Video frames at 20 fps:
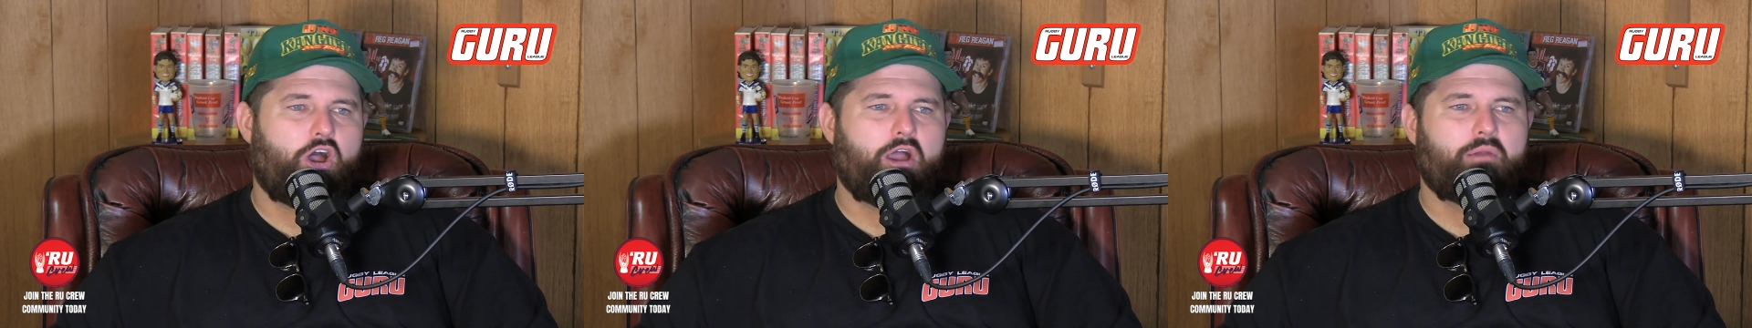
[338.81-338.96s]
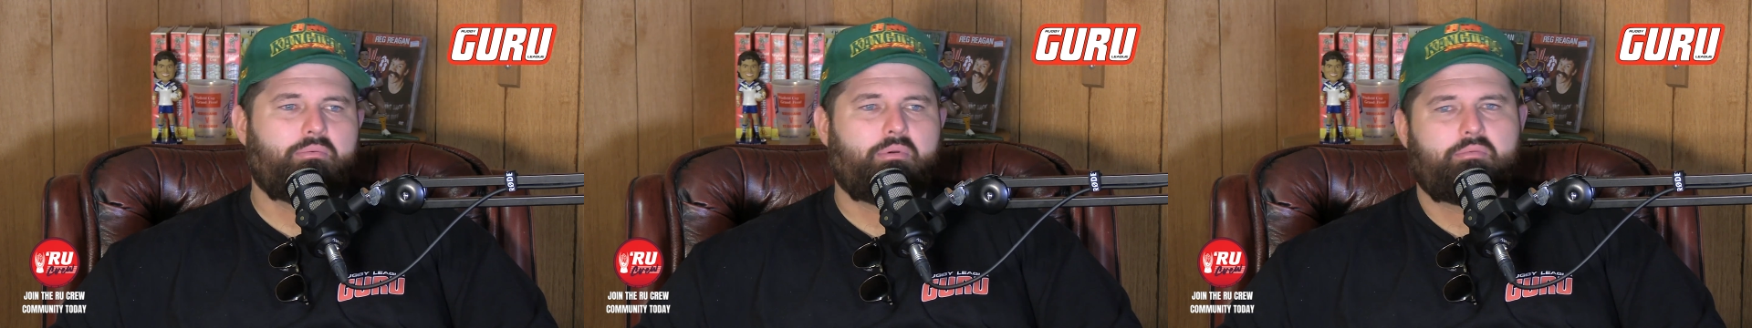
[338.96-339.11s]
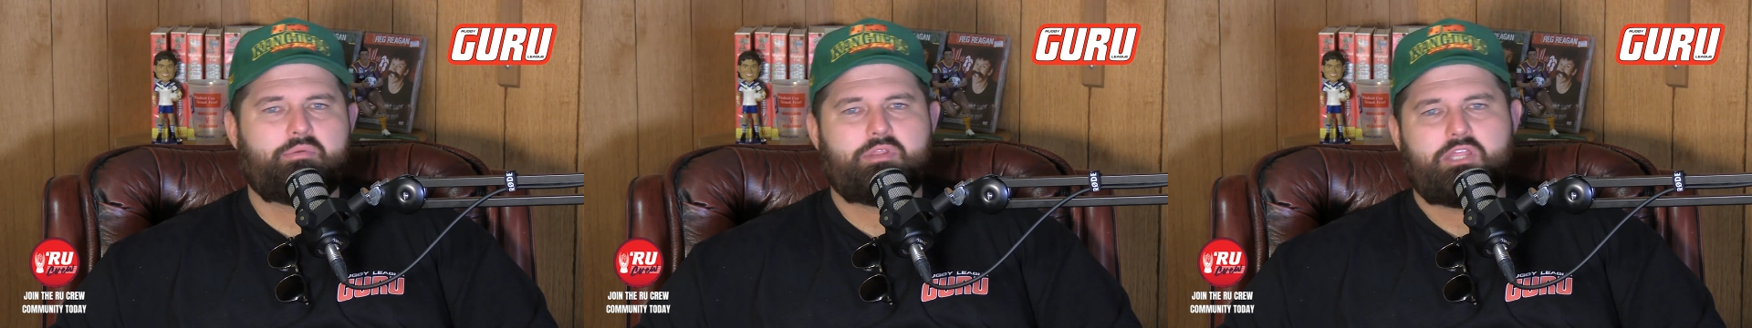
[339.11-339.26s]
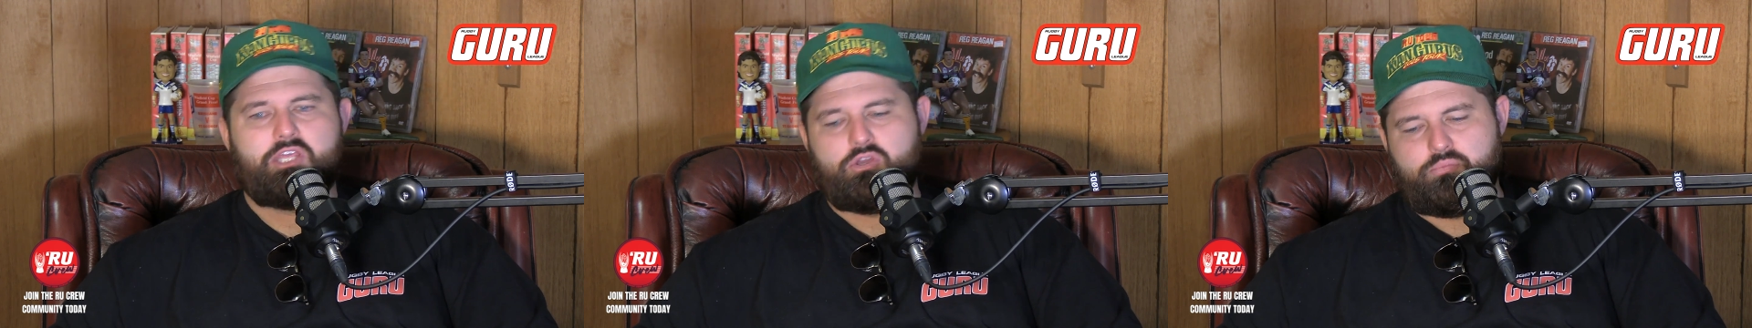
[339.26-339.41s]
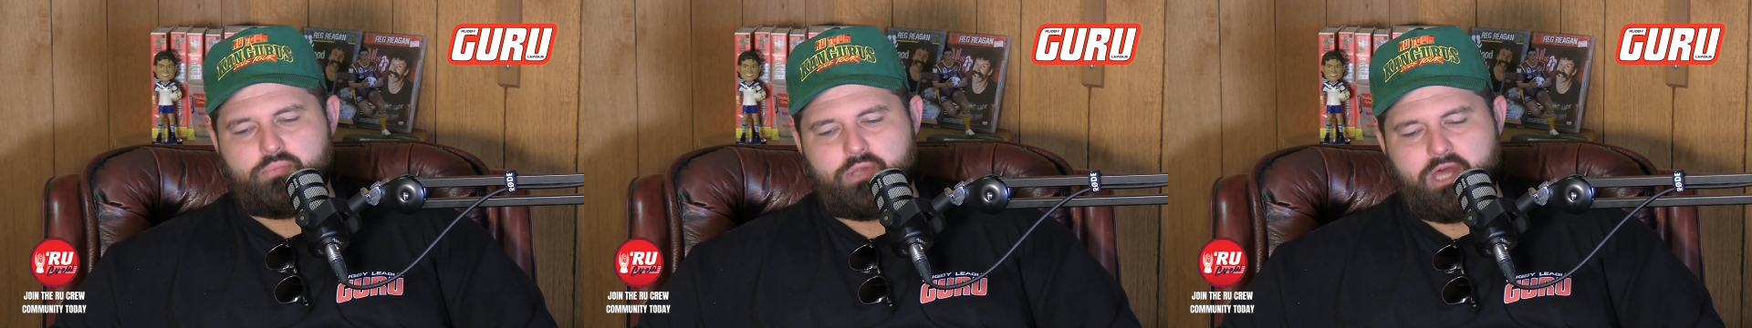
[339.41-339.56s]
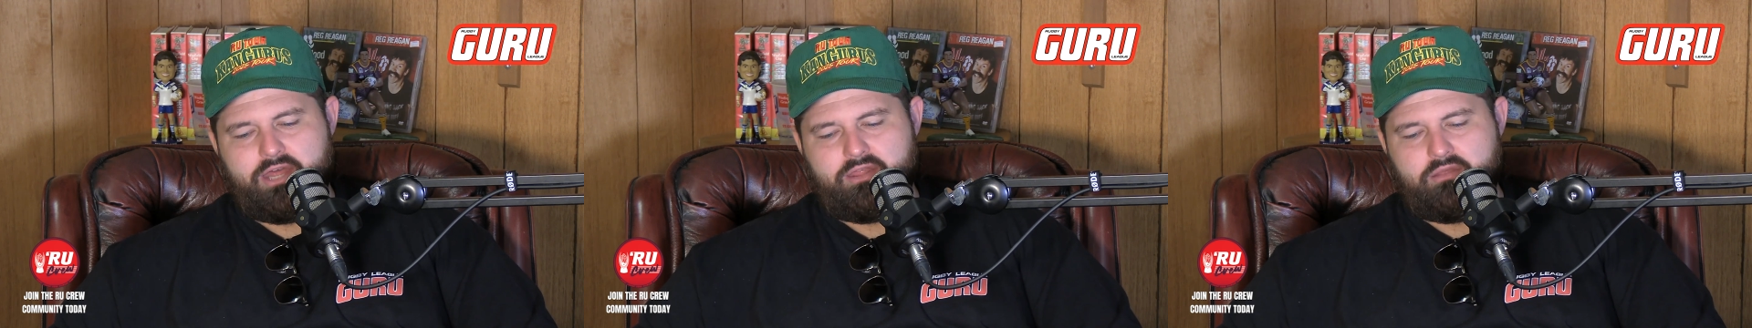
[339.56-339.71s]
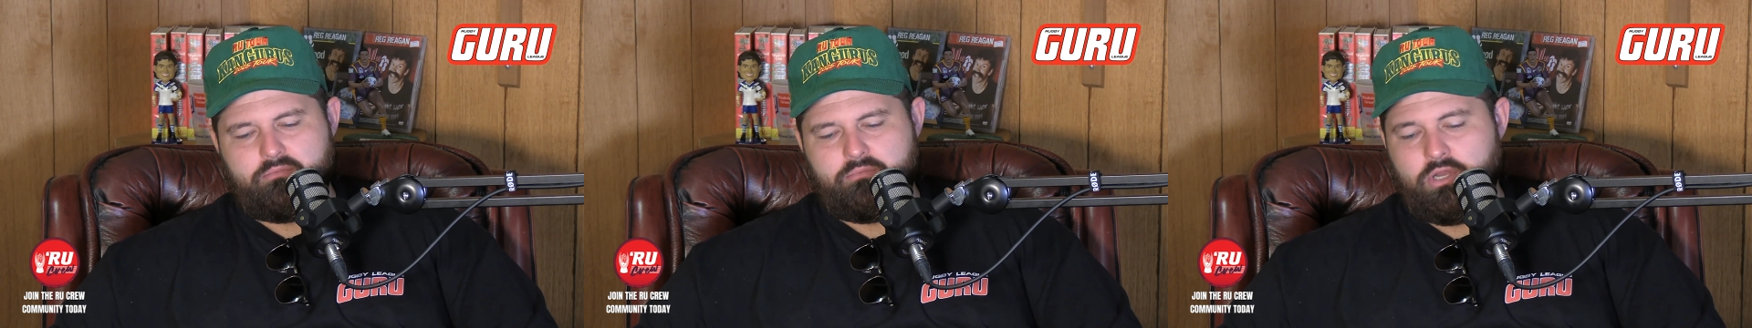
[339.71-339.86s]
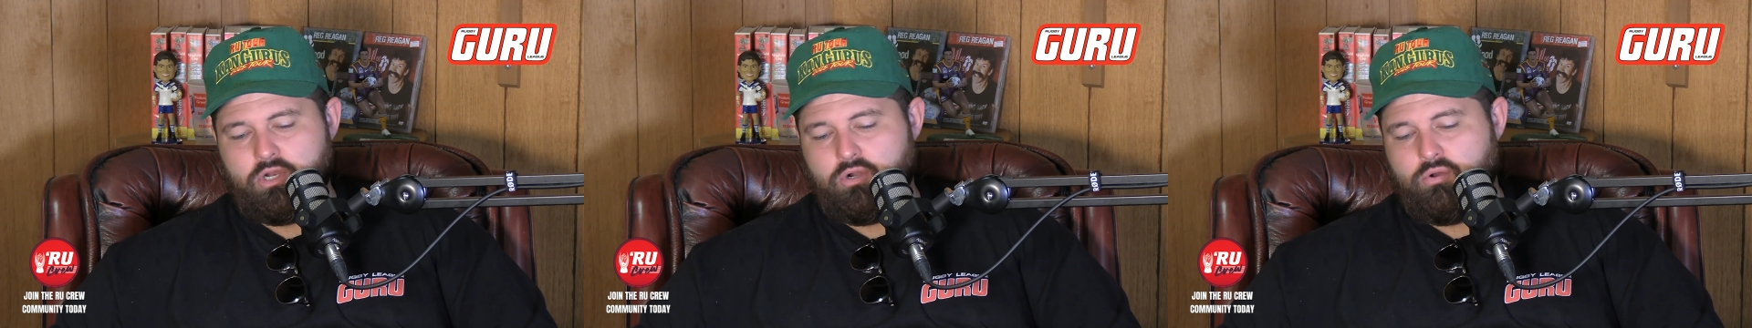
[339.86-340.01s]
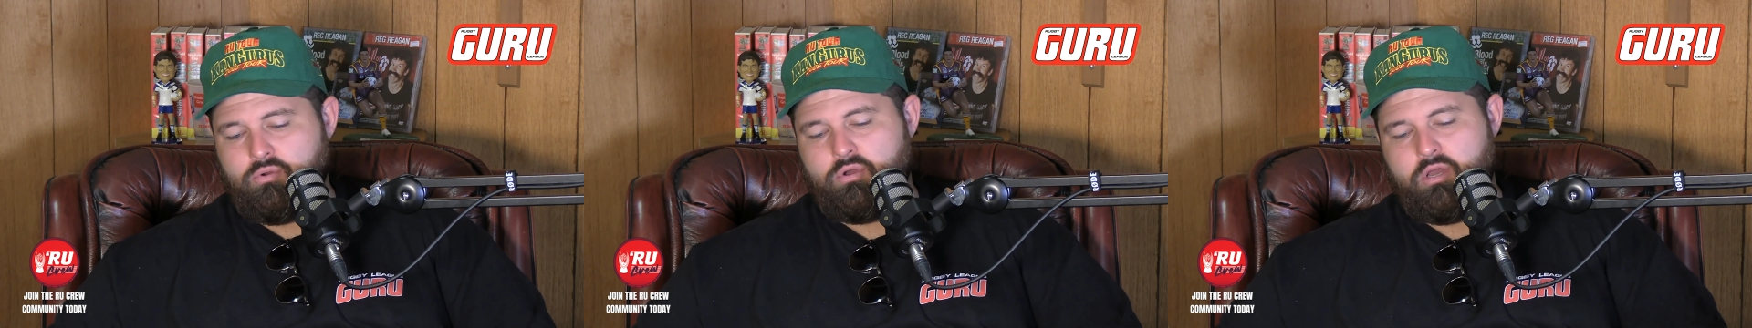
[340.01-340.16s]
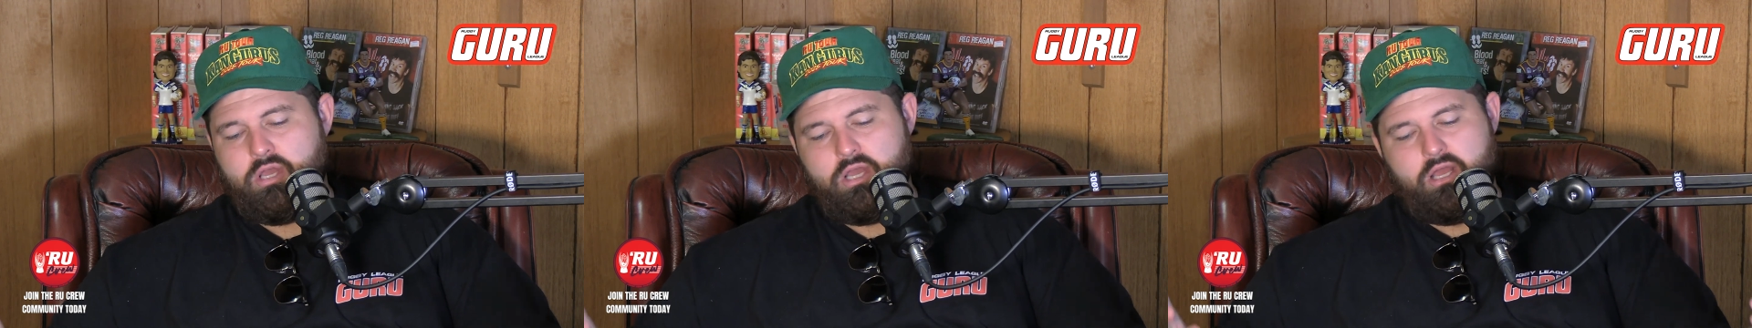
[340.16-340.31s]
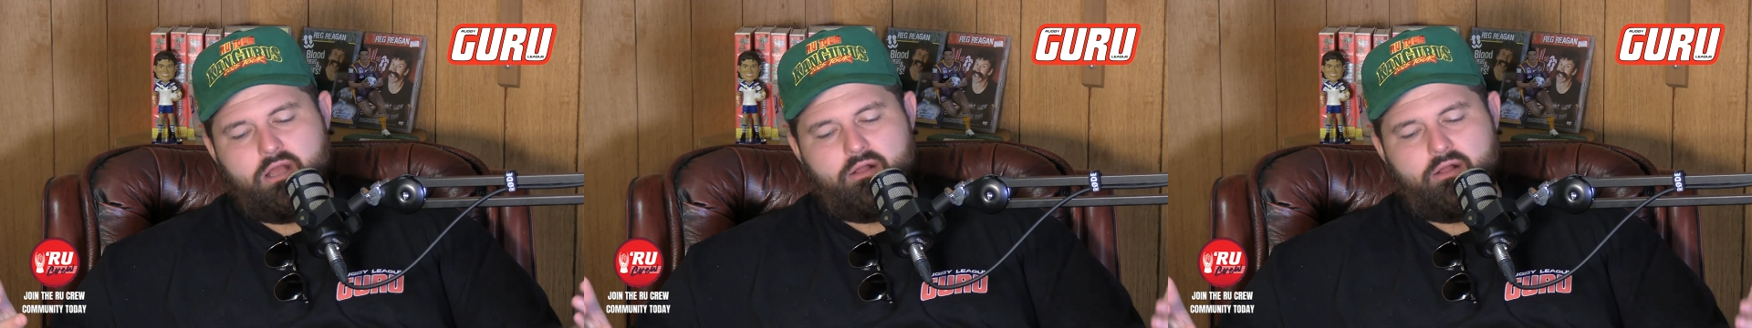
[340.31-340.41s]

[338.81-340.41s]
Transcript: I probably think he'll play in the middle.